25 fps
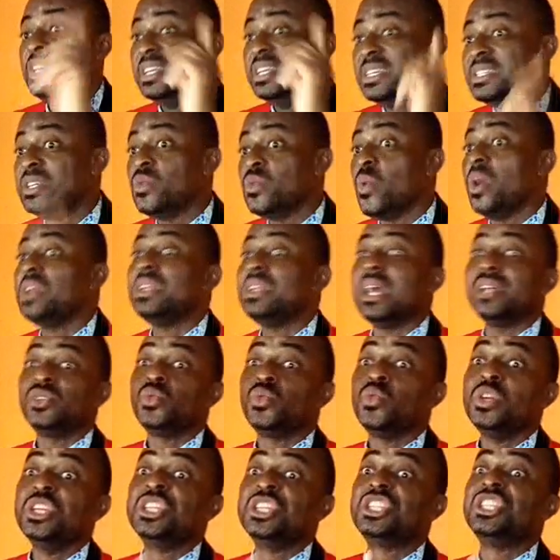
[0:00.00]
God is the
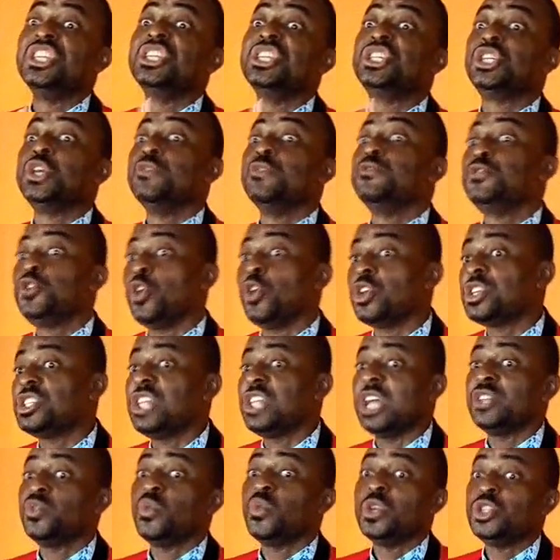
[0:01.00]
one that is the chief
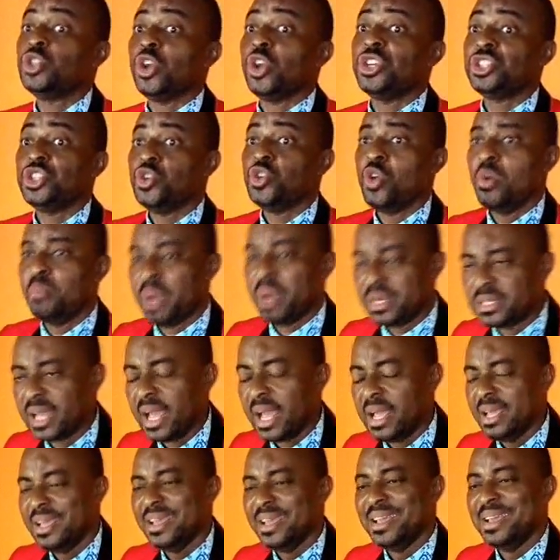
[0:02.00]
judge that will judge the whole
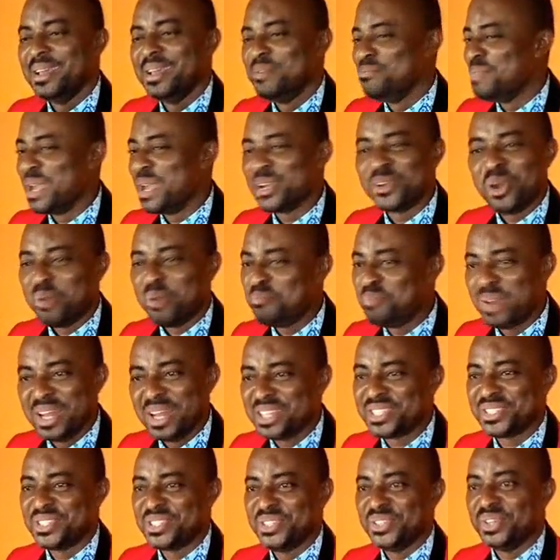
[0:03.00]
matter. May
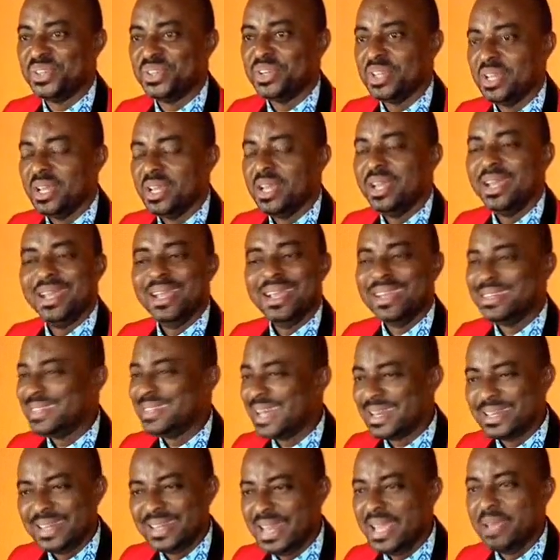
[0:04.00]
God bless you.
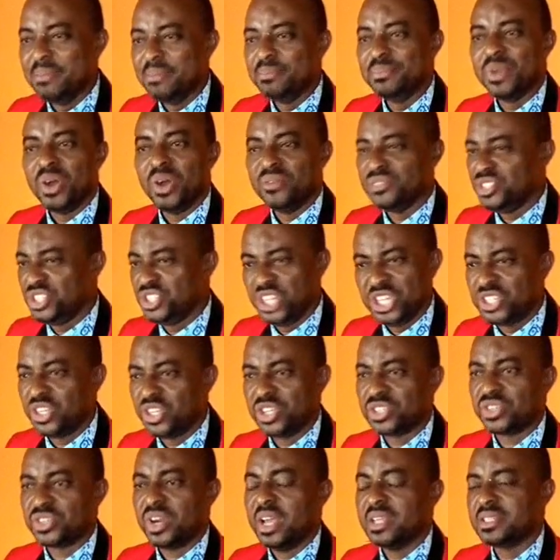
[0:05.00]
In the name of
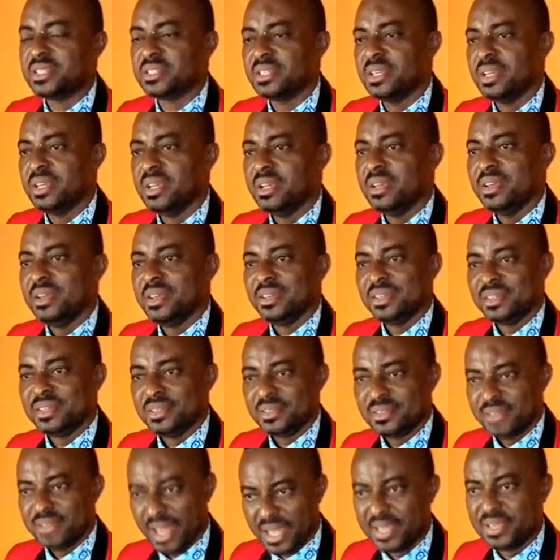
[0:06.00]
Jesus Christ.
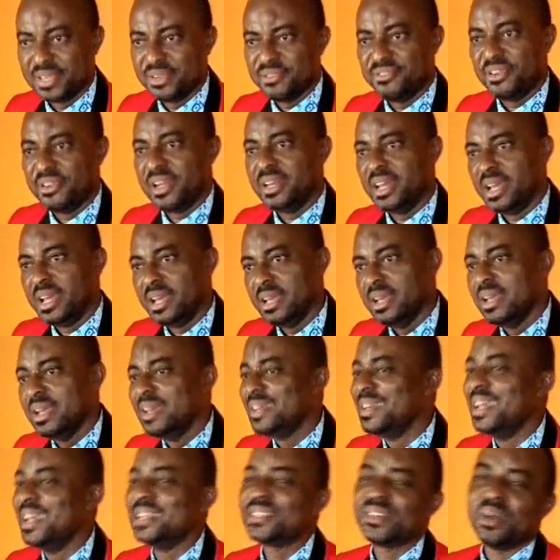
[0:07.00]
Thank you, Father.
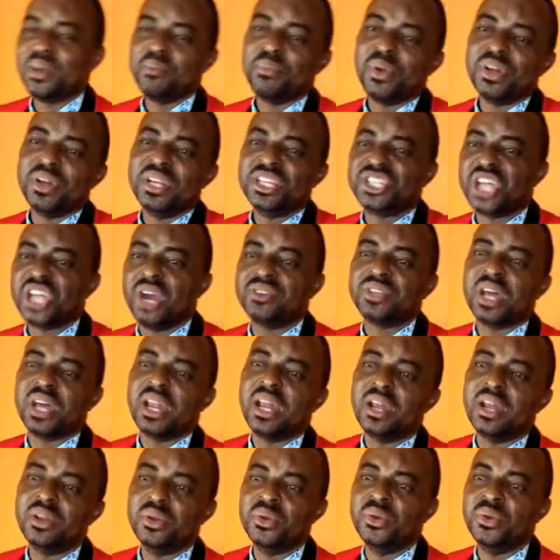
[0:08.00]
Let somebody
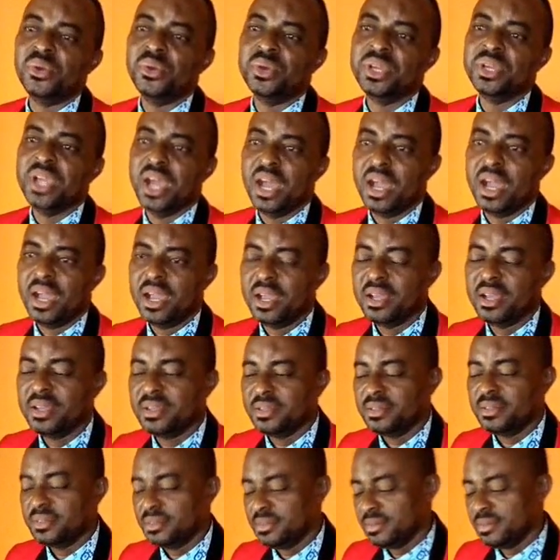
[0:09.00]
shout hallelujah.